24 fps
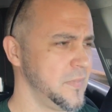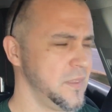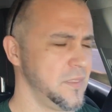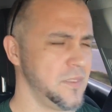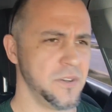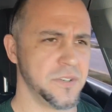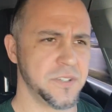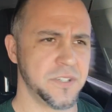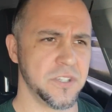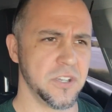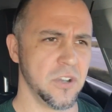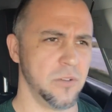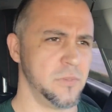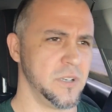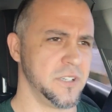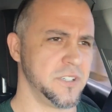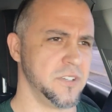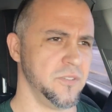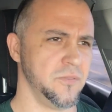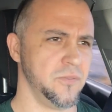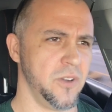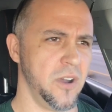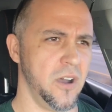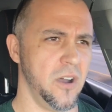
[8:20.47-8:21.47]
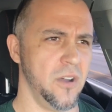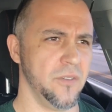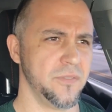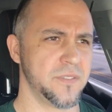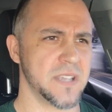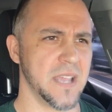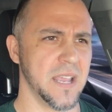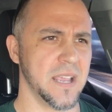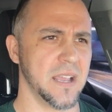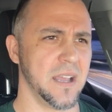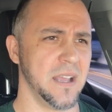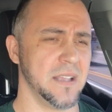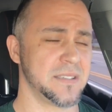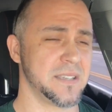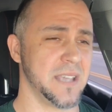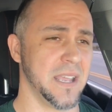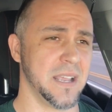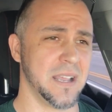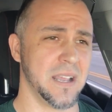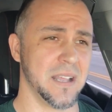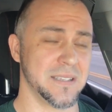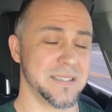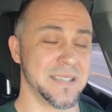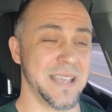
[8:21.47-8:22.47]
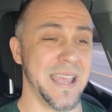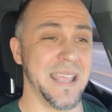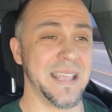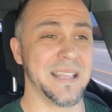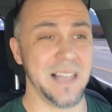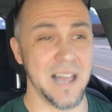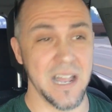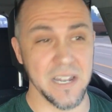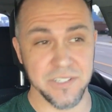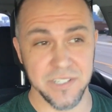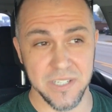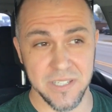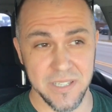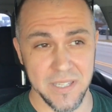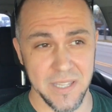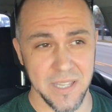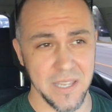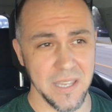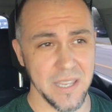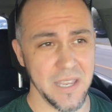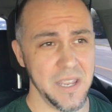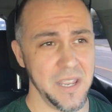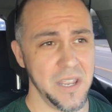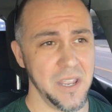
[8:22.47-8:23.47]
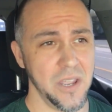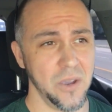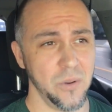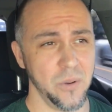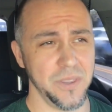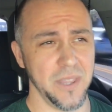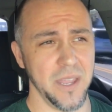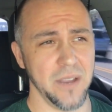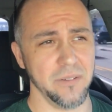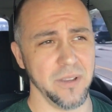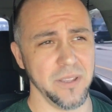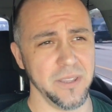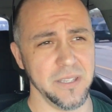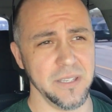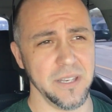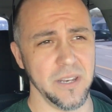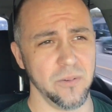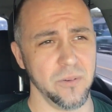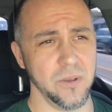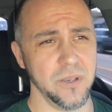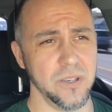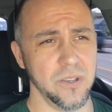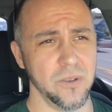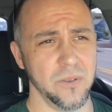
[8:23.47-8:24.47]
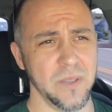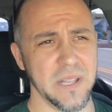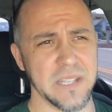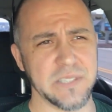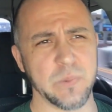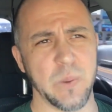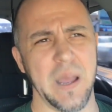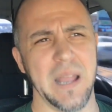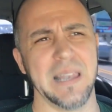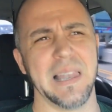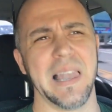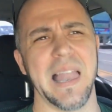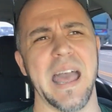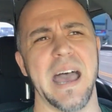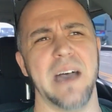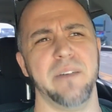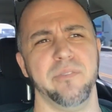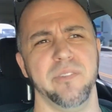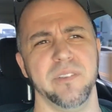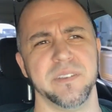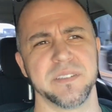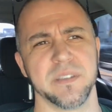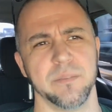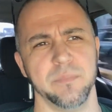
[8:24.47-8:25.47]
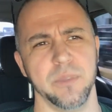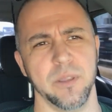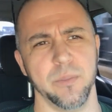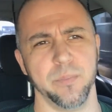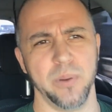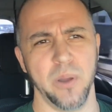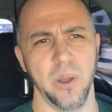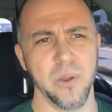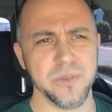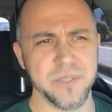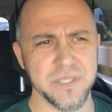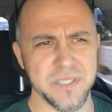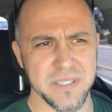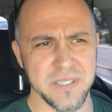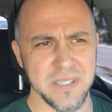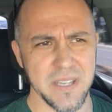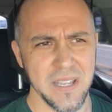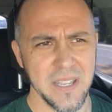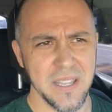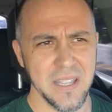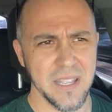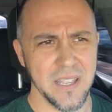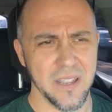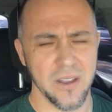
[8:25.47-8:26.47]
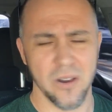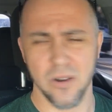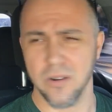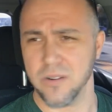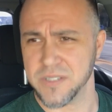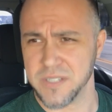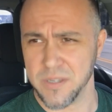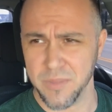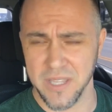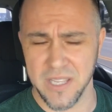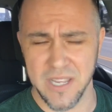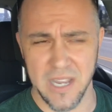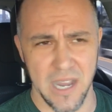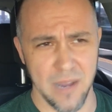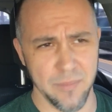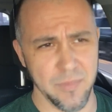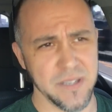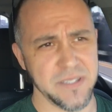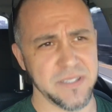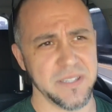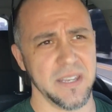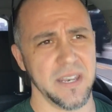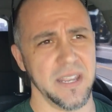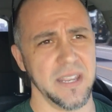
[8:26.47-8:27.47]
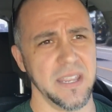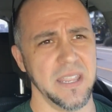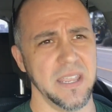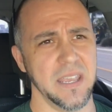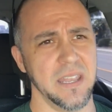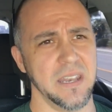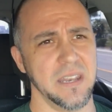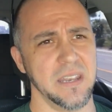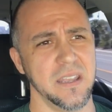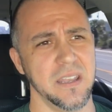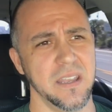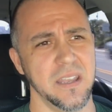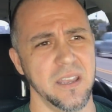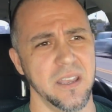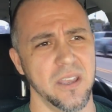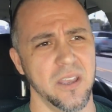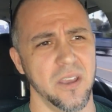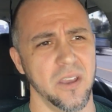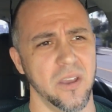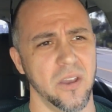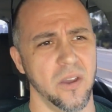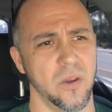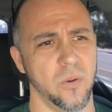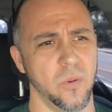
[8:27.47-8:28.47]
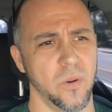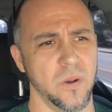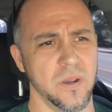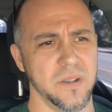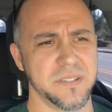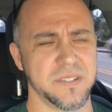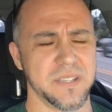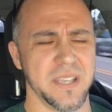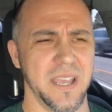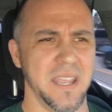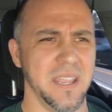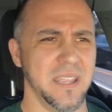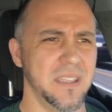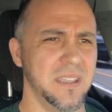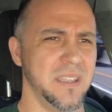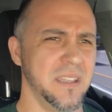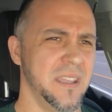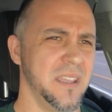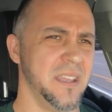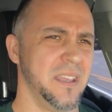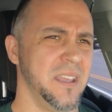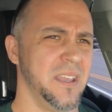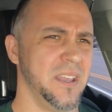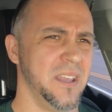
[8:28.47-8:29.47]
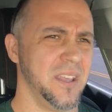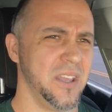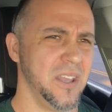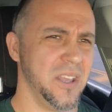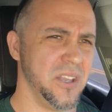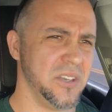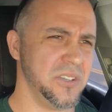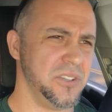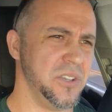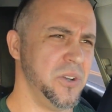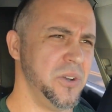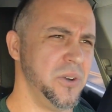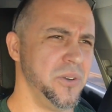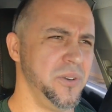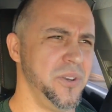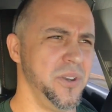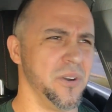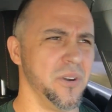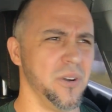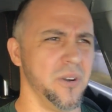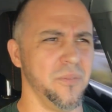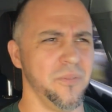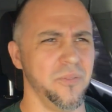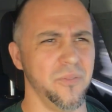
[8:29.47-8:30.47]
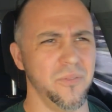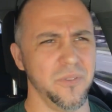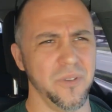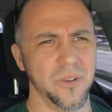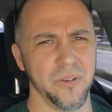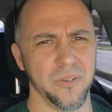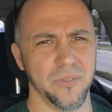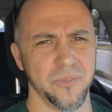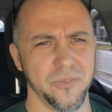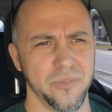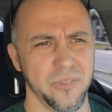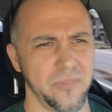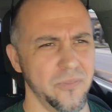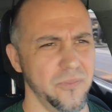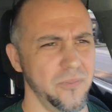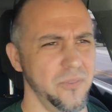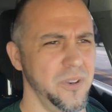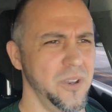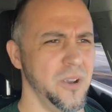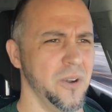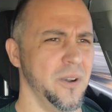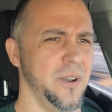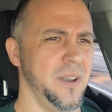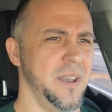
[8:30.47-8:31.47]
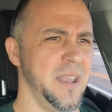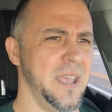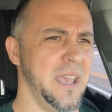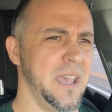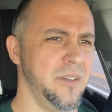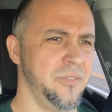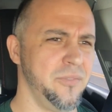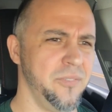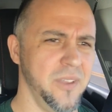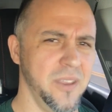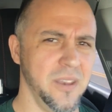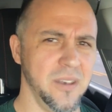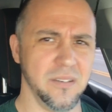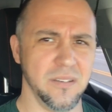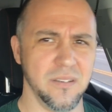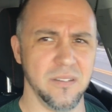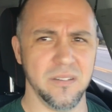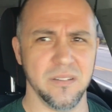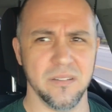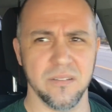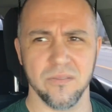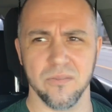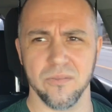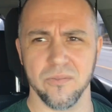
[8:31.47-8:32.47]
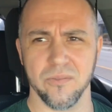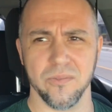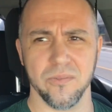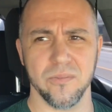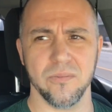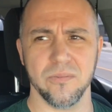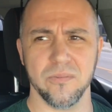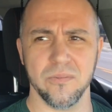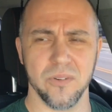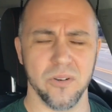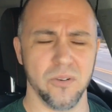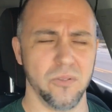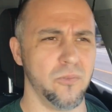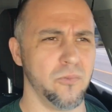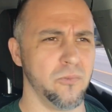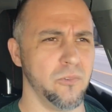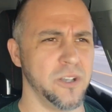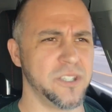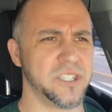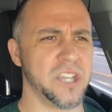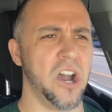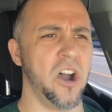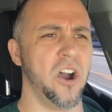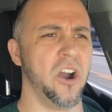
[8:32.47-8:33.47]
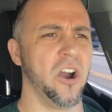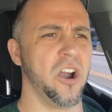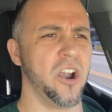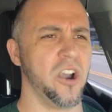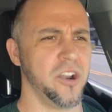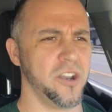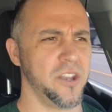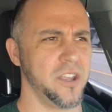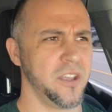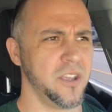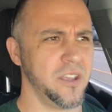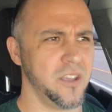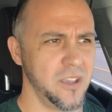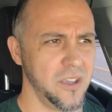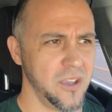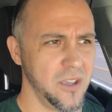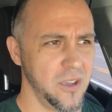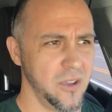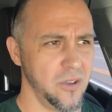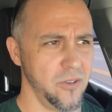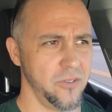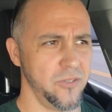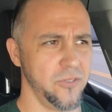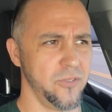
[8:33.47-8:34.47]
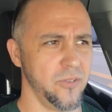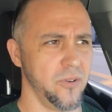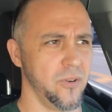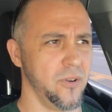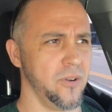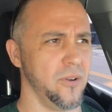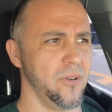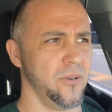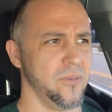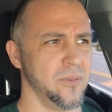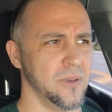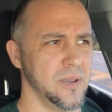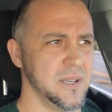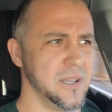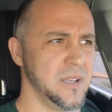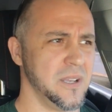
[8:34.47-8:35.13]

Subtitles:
There's so much involved psychologically with everything that we do. That's why I laugh at some of the posts or some of the comments that I get where it's like, dude, you're an effing retard for